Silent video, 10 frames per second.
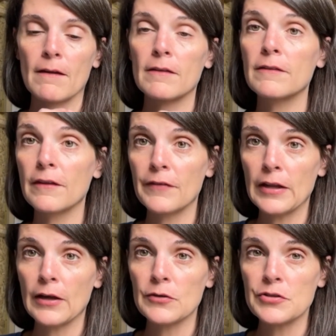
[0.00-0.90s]

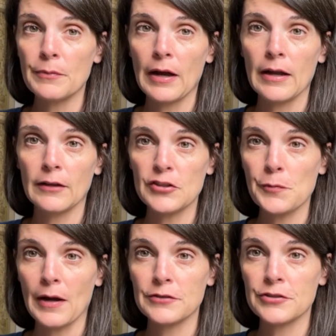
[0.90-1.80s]
video to my
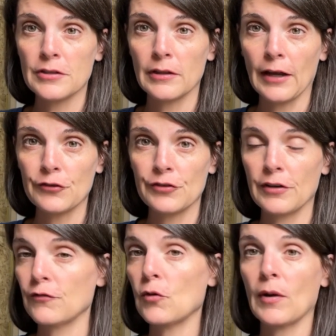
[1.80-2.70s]
lunchbox collection
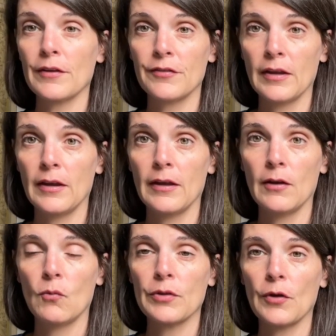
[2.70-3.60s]
if you want to
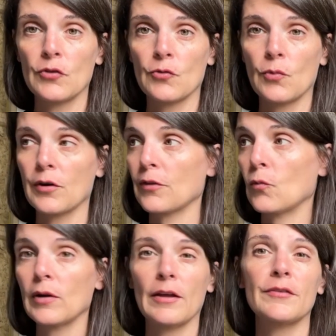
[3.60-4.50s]
see what those are worth
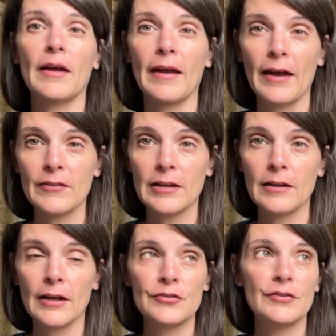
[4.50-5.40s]
and what else I have in the
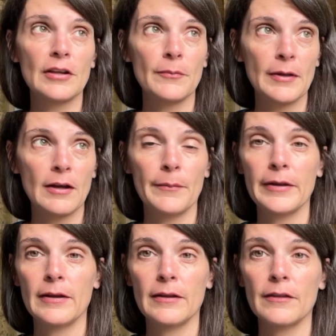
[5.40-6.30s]
collection that'll be
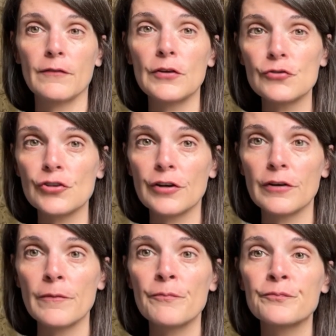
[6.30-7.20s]
coming in the
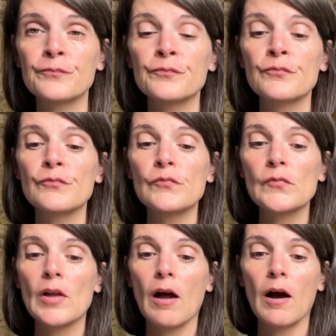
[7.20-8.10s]
future.
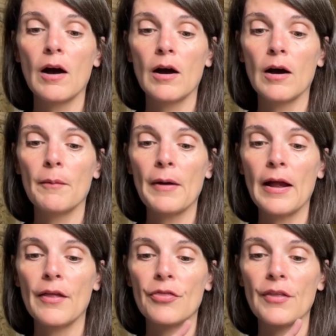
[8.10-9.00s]

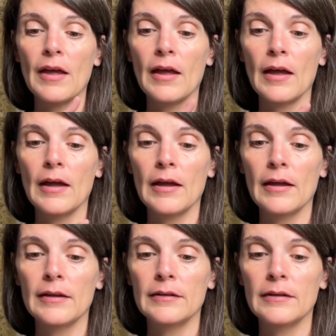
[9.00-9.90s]
And
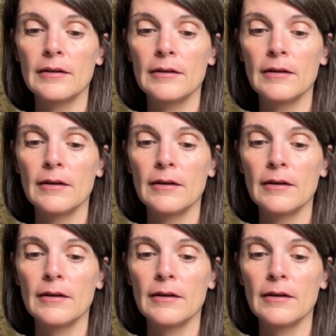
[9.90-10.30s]
then